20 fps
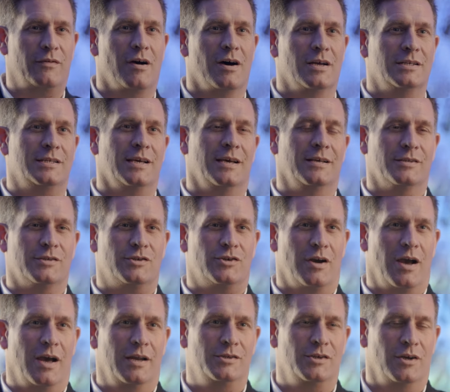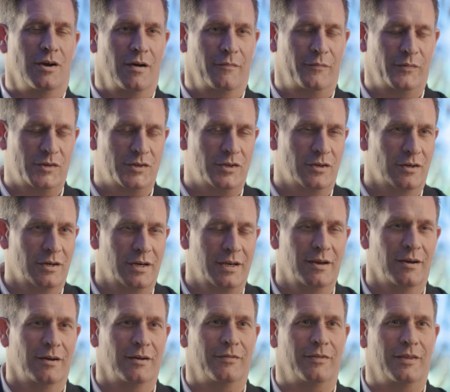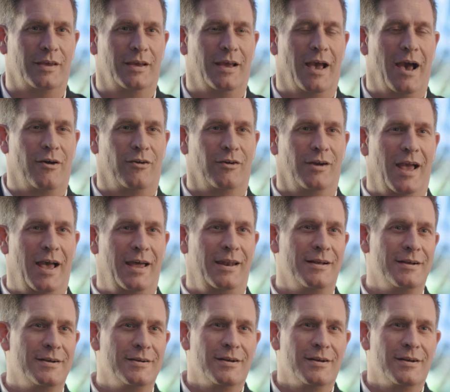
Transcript: Content and Strategy Officer here at the Outernet.